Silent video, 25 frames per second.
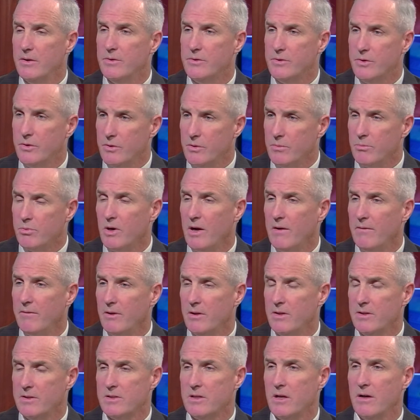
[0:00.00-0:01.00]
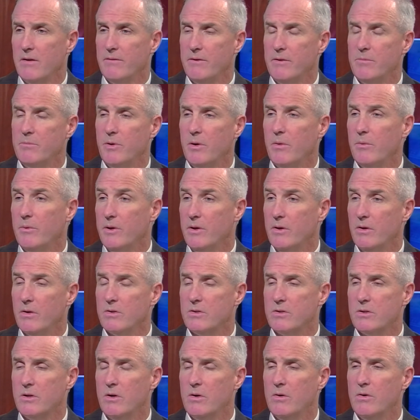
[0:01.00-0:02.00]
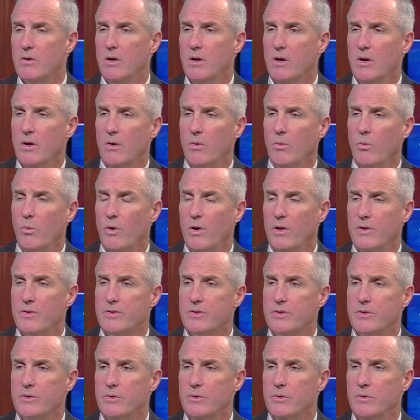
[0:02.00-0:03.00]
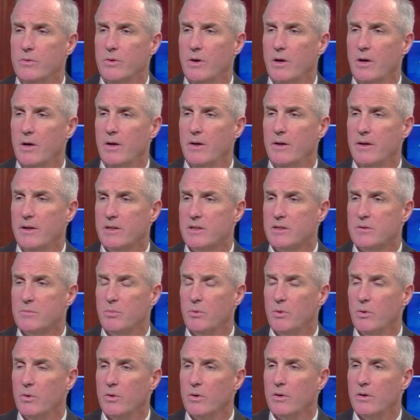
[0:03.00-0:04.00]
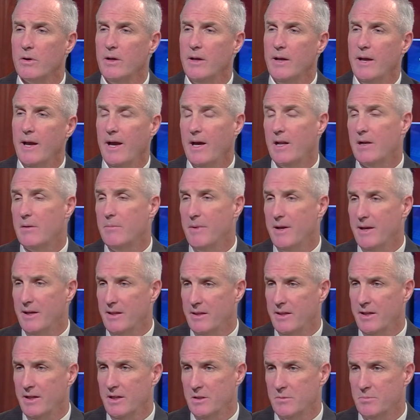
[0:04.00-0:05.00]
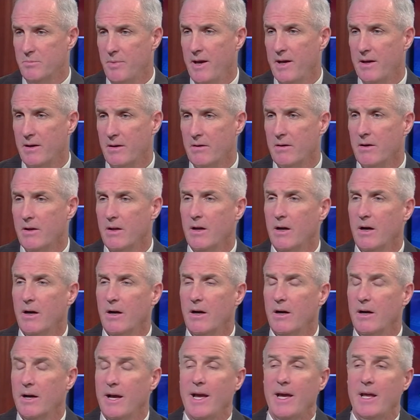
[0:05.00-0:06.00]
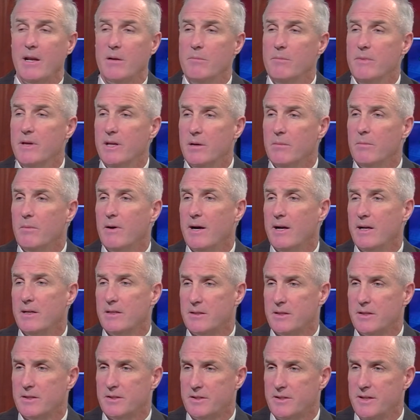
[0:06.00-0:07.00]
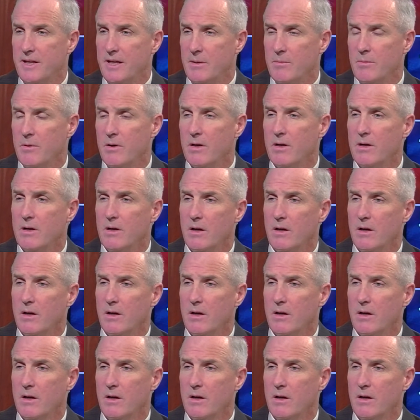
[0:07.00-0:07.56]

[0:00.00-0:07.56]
to the prevalence of it, but we also want to explore how to make things better, how to minimize the stigma